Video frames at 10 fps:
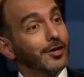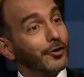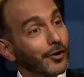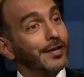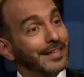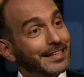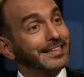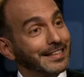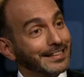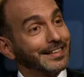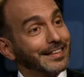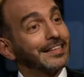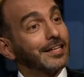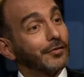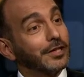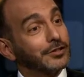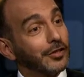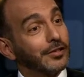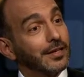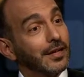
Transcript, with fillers: chronic diseases as 50, a result, five